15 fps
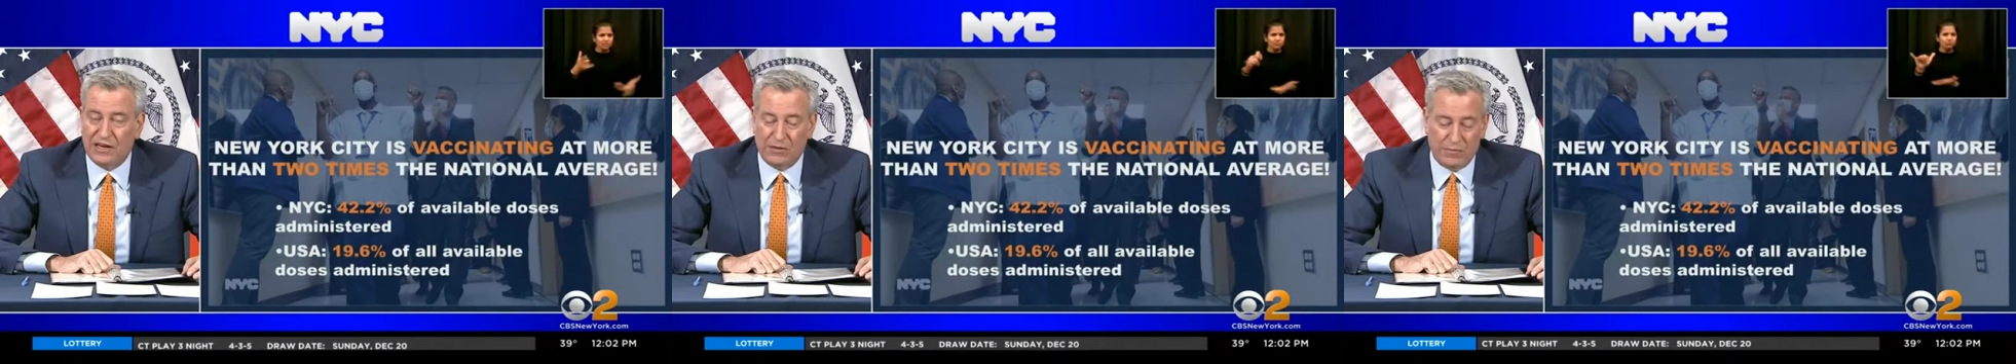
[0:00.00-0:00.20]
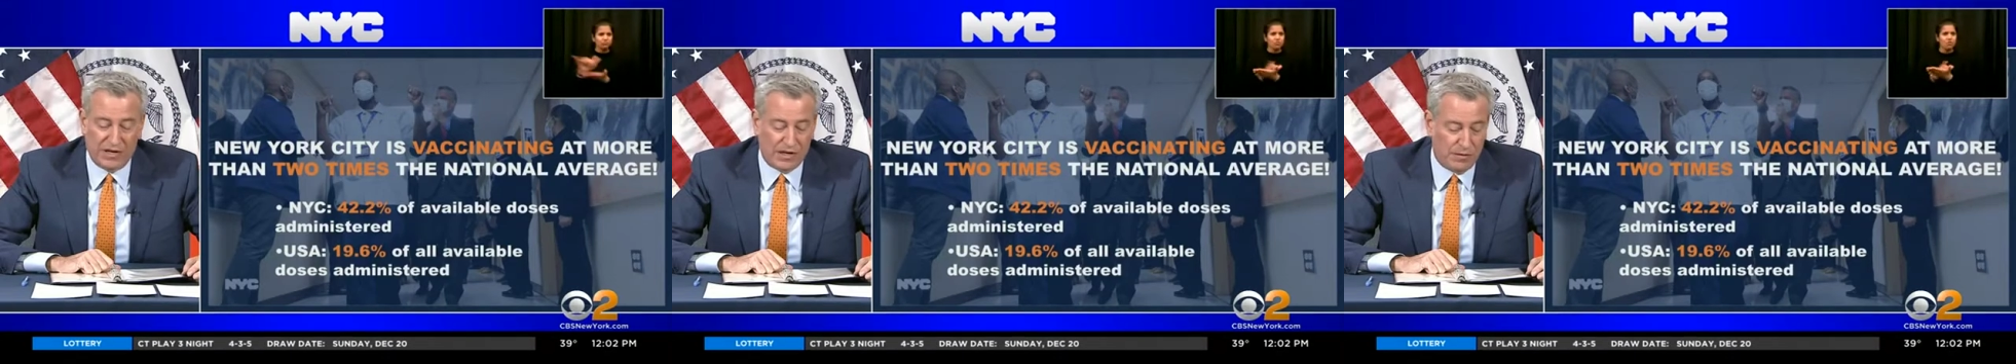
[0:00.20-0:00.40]

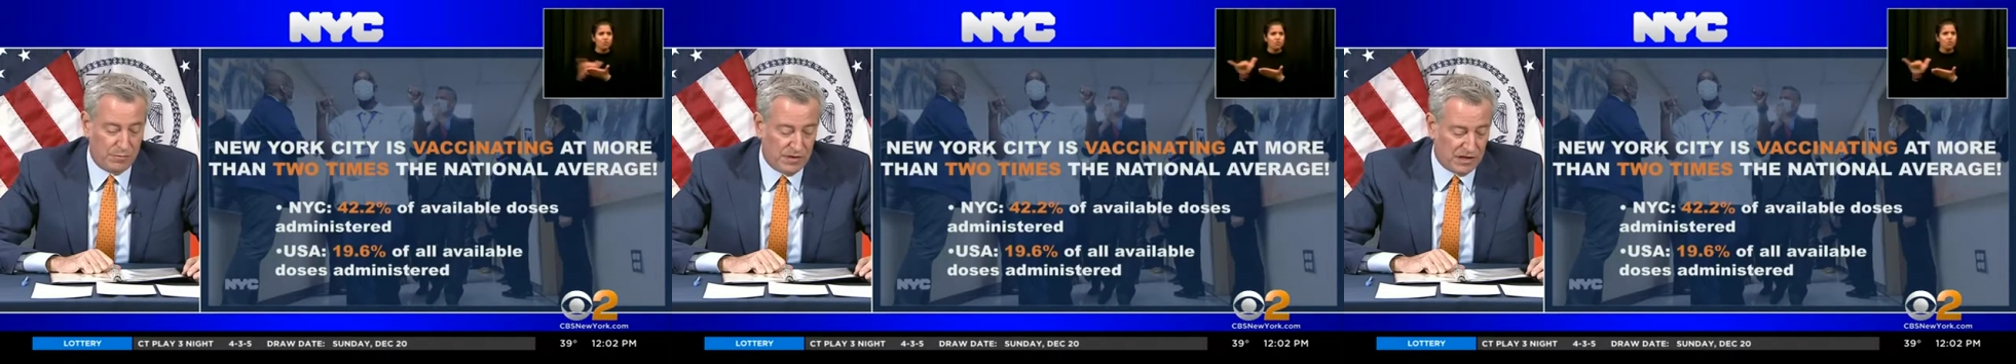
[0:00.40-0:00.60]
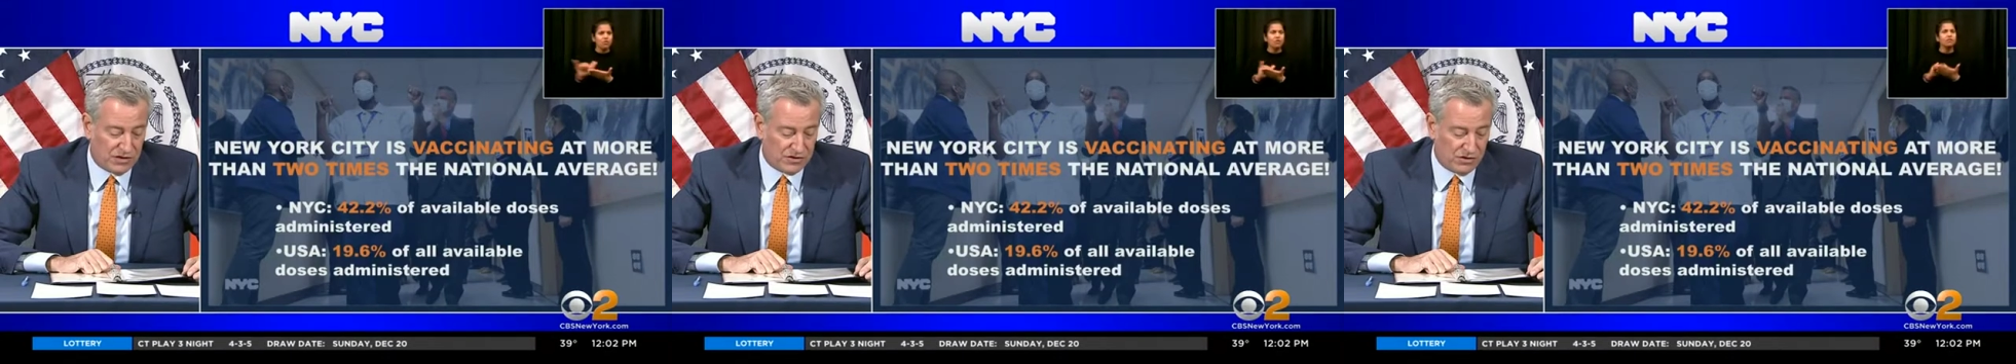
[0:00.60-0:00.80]
have been
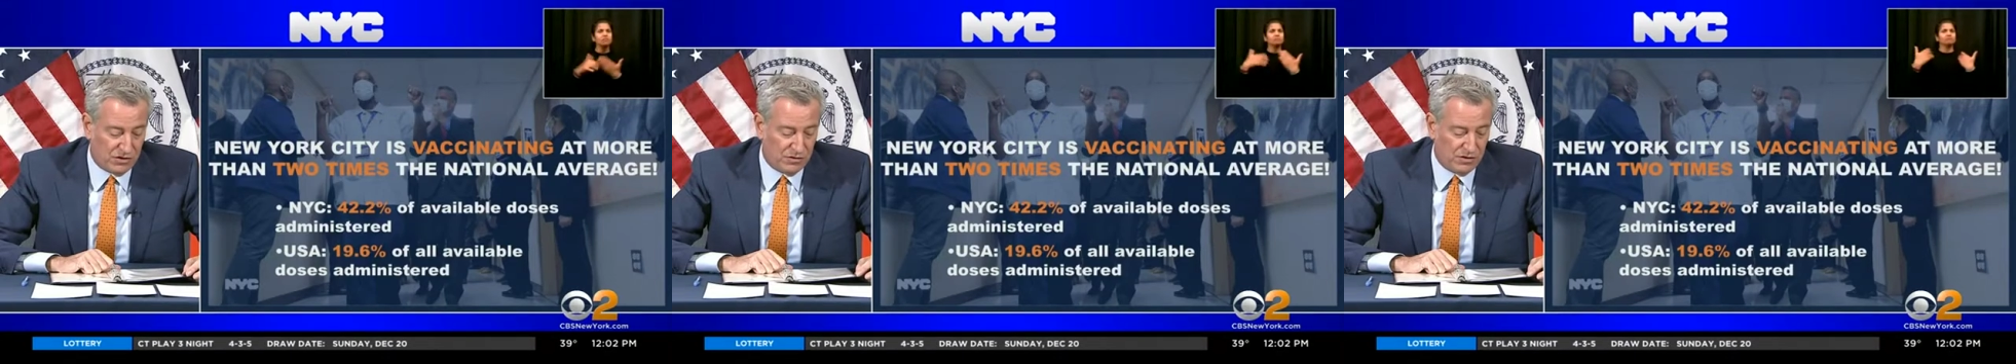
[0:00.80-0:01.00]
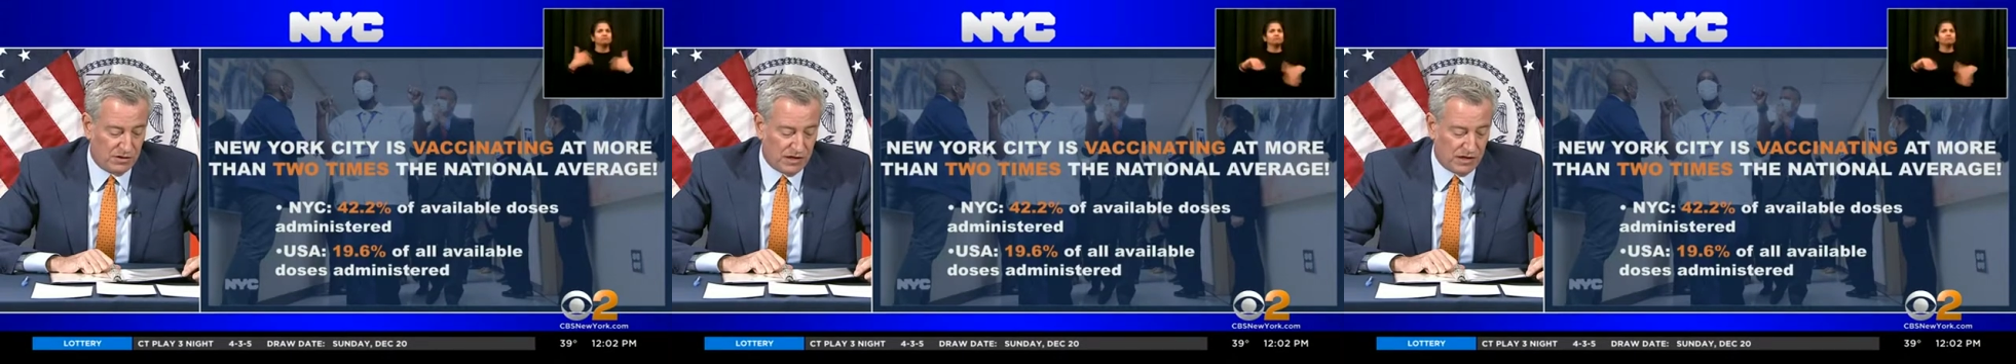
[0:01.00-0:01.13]
administered.